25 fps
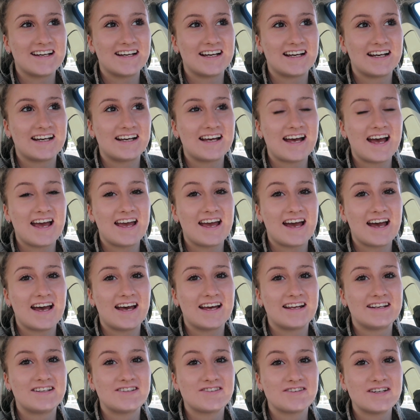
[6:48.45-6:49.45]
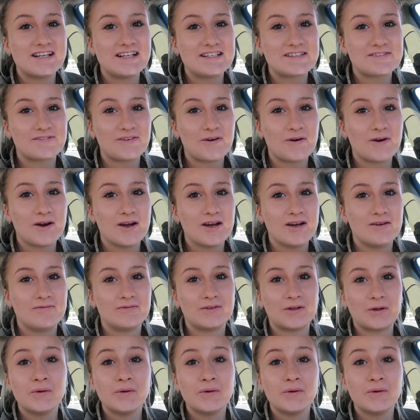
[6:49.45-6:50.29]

Uh, I had treats for him,